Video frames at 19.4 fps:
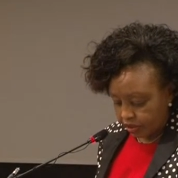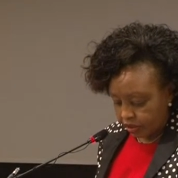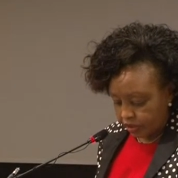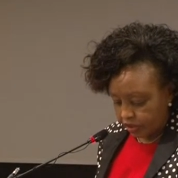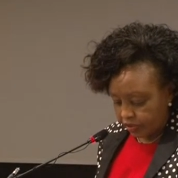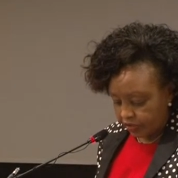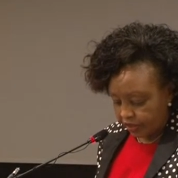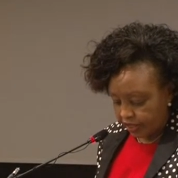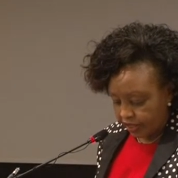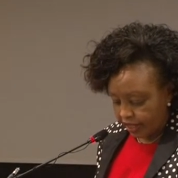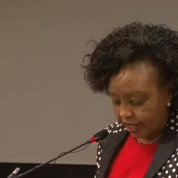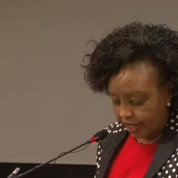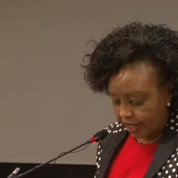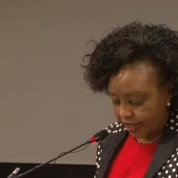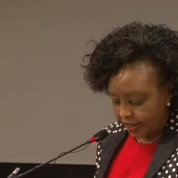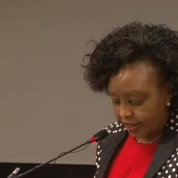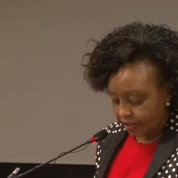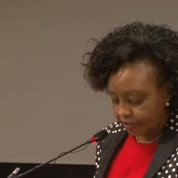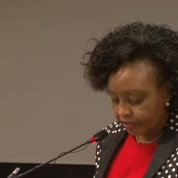Josephine
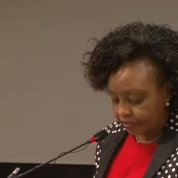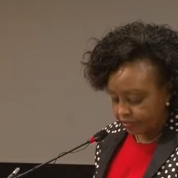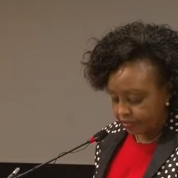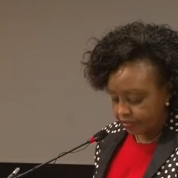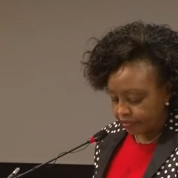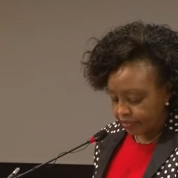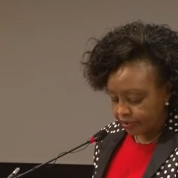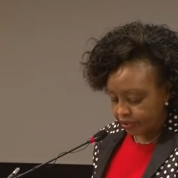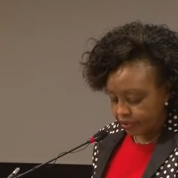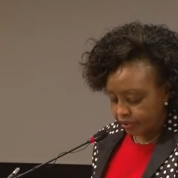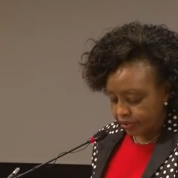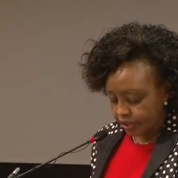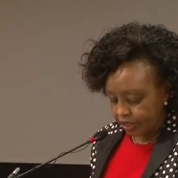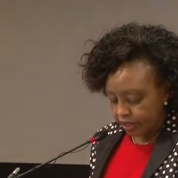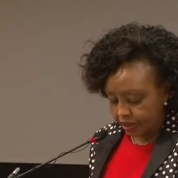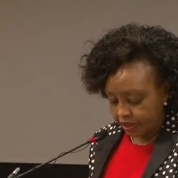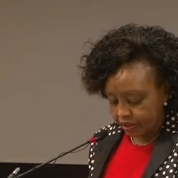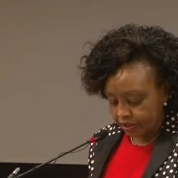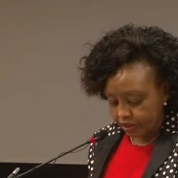Gaita, who
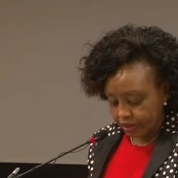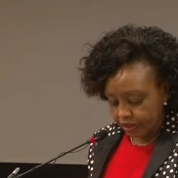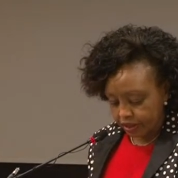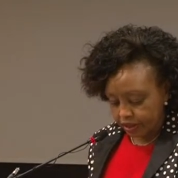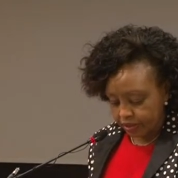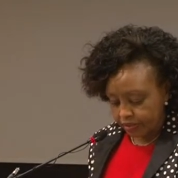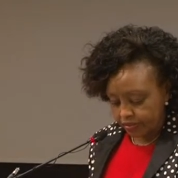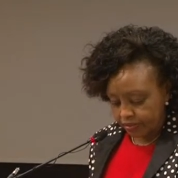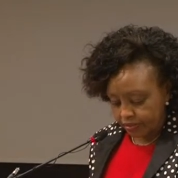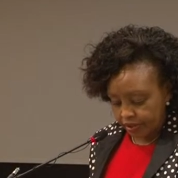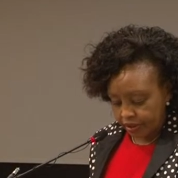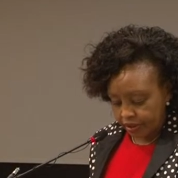is here today,